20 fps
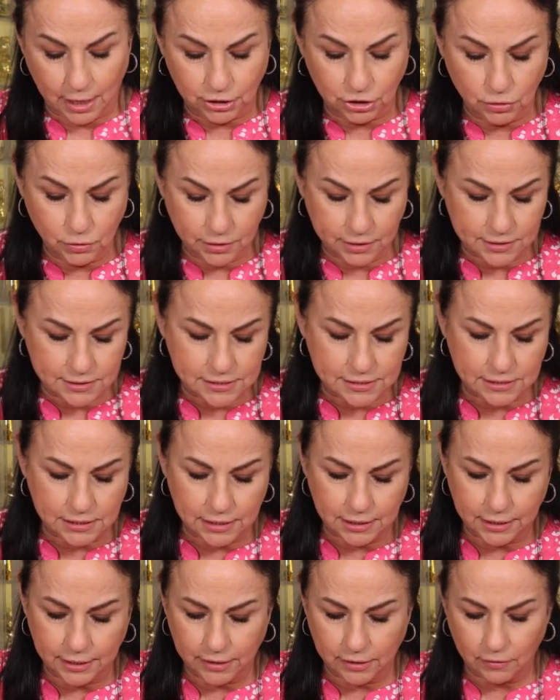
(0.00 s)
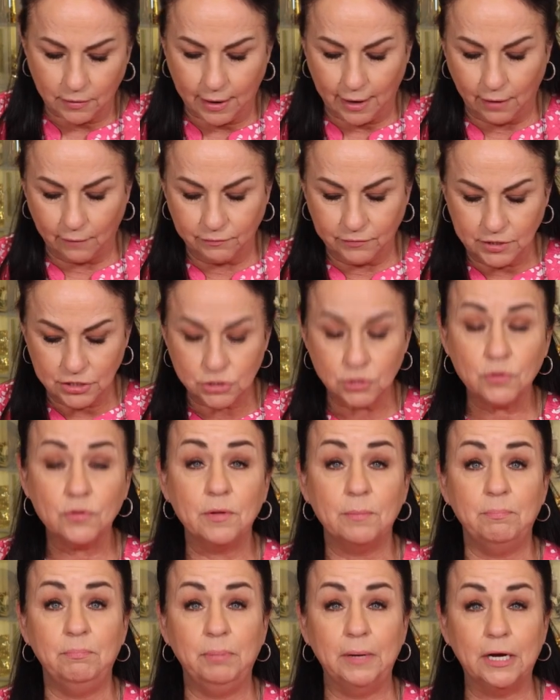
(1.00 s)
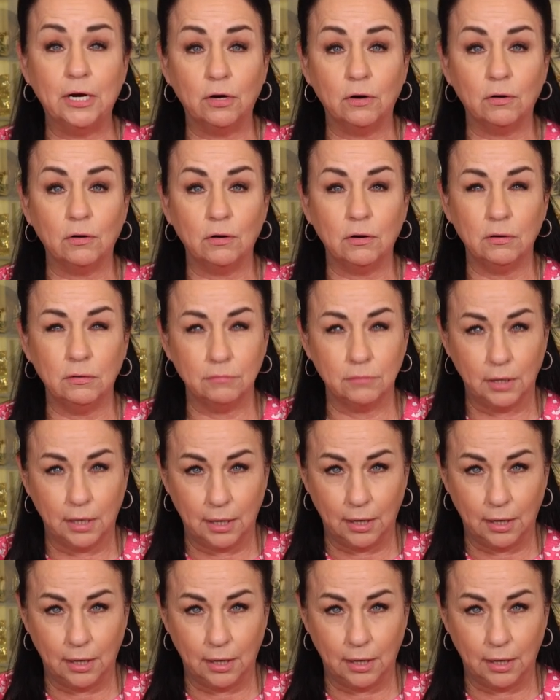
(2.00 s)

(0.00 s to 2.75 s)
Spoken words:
You can see here how these are the bigger